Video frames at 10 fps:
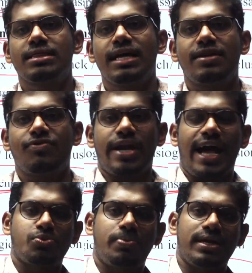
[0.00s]
that one
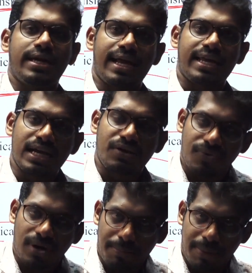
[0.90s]
aspirant can get
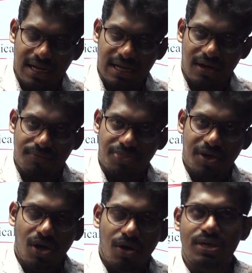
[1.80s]
from a paragraph?
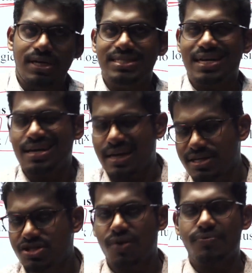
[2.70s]
What is the
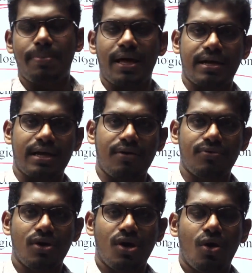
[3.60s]
crux of the
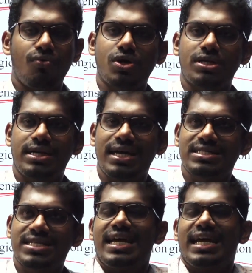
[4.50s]
paragraph? Or what
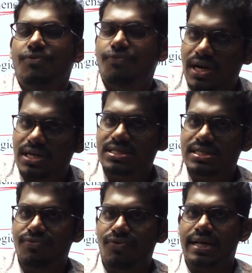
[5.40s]
is the inference
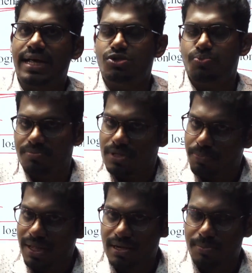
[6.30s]
that one gets from the
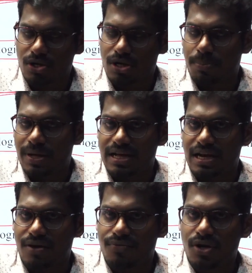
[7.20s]
particular
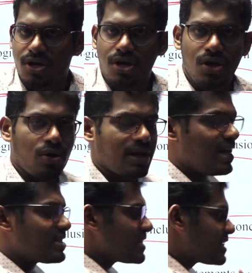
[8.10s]
paragraph? Okay, that's the